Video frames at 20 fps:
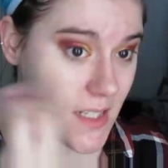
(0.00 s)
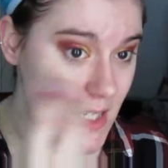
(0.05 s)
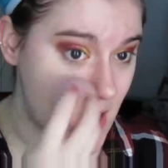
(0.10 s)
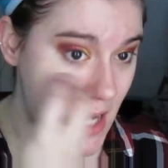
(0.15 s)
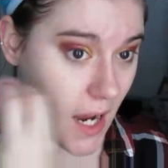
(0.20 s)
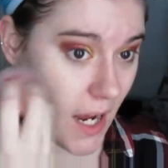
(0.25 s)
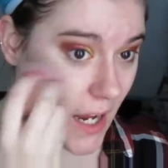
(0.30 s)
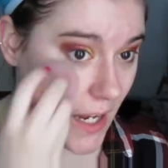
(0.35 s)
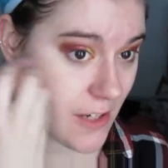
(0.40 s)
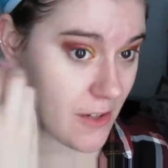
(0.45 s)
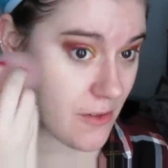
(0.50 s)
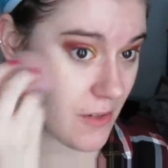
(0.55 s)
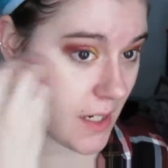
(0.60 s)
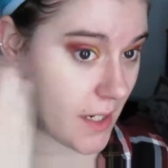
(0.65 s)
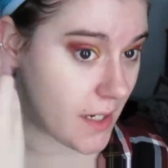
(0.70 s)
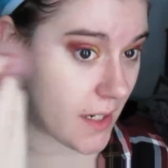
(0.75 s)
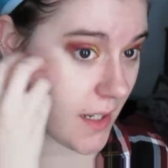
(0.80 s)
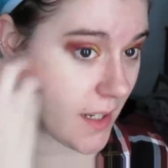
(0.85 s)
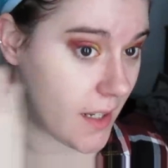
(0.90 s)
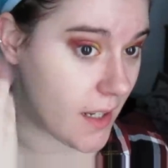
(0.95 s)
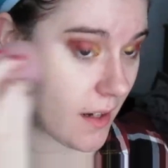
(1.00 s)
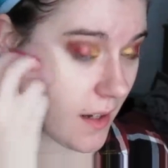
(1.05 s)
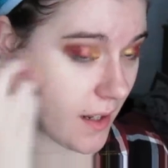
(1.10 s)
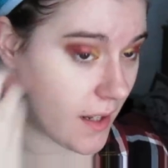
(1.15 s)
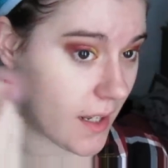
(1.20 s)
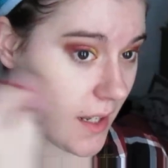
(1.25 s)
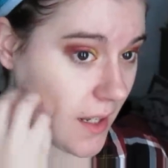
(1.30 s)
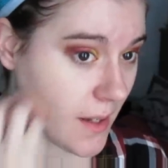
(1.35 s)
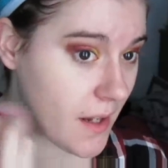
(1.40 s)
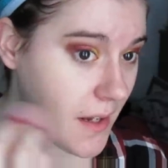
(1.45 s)

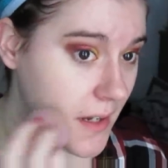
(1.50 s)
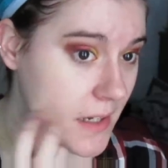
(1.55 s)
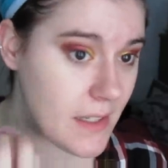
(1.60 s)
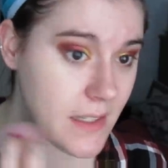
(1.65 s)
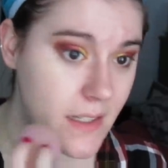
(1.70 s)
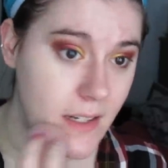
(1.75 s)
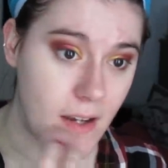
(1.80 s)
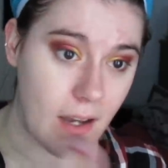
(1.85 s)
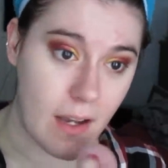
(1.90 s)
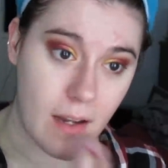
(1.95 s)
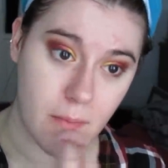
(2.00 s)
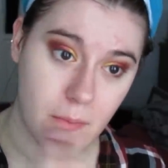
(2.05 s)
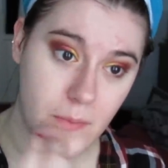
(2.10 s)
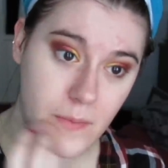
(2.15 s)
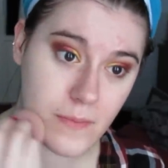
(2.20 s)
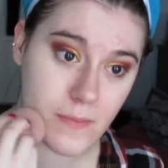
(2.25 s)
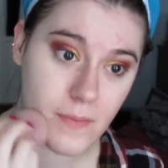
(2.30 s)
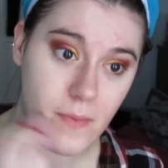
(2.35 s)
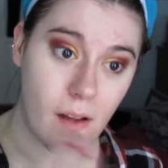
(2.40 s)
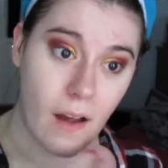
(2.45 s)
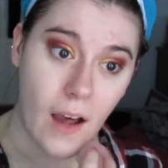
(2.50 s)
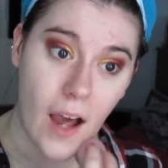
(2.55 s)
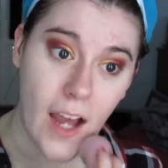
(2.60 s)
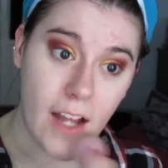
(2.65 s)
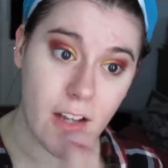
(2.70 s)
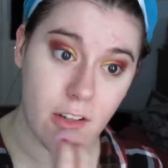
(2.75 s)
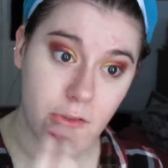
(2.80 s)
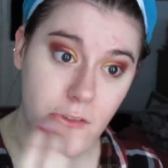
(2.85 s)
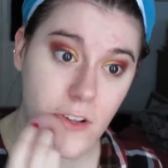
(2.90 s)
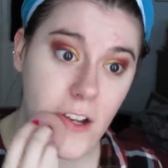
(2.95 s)
dehydrated, and I'm
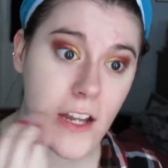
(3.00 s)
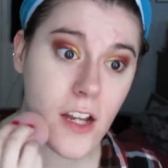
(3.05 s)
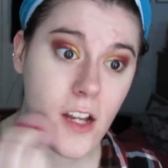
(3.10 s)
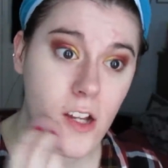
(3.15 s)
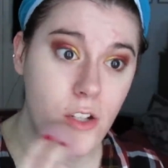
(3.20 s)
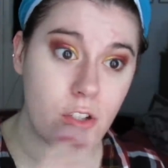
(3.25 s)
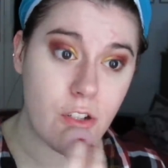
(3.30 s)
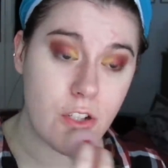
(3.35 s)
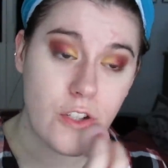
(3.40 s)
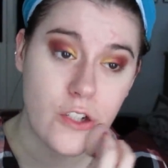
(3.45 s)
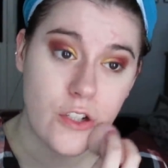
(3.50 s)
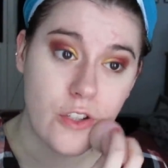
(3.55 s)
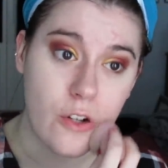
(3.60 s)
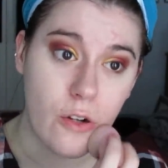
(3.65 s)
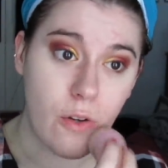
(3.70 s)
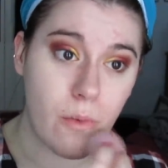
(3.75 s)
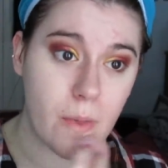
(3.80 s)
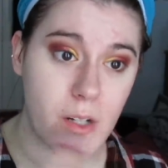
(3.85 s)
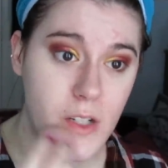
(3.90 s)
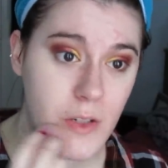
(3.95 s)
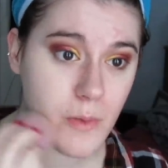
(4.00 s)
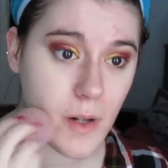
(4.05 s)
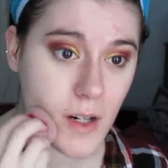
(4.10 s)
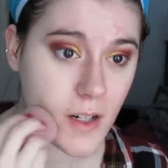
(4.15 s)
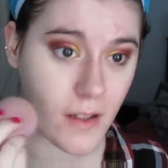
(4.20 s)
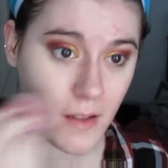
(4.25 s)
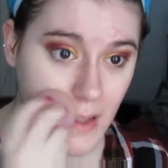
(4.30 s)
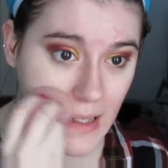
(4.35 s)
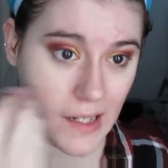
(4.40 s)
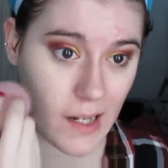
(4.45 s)
I drink so much water.